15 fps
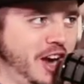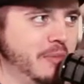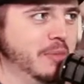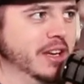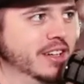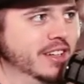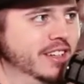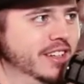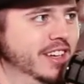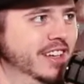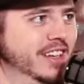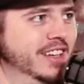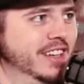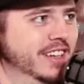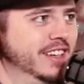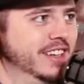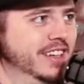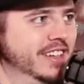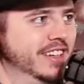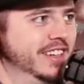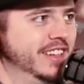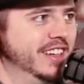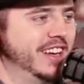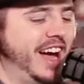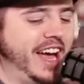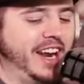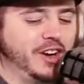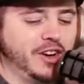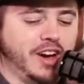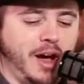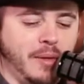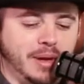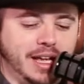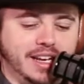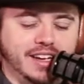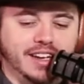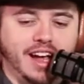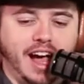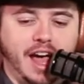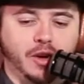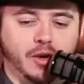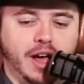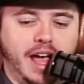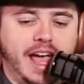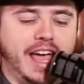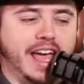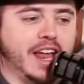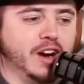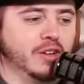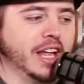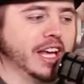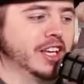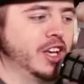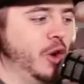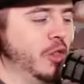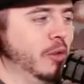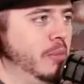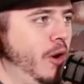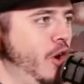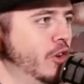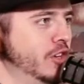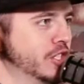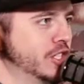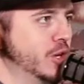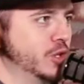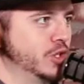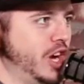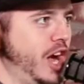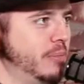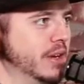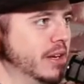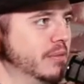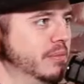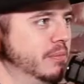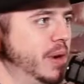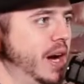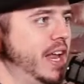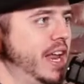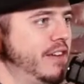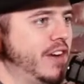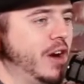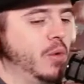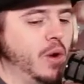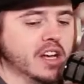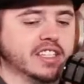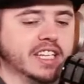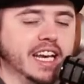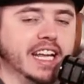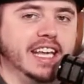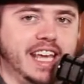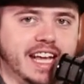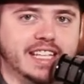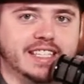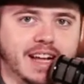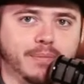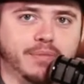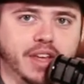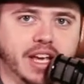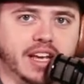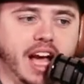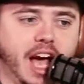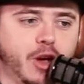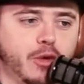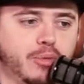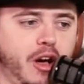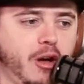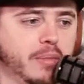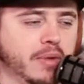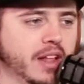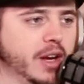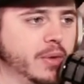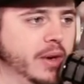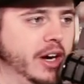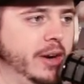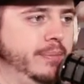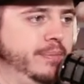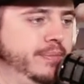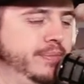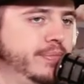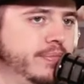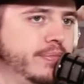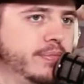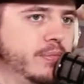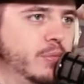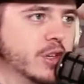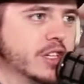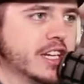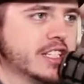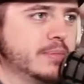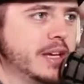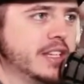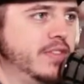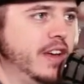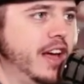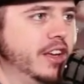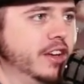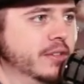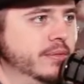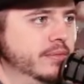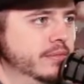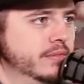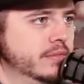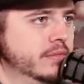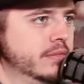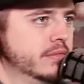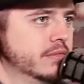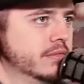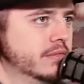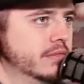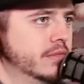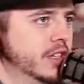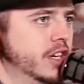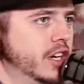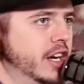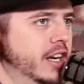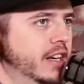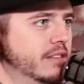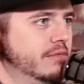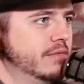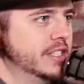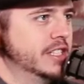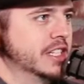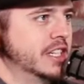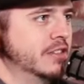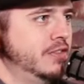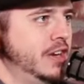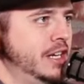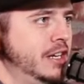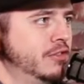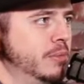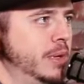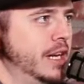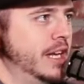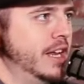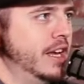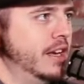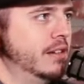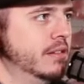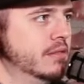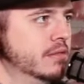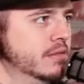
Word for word: shopping. Yeah, you're a mercenary. I don't. I mean, I don't. A. I don't like go to the mall and just go shopping. Yeah. But if I was gonna get something, I would probably be like, well, which has the best value? All right, is it convenient for me to get it?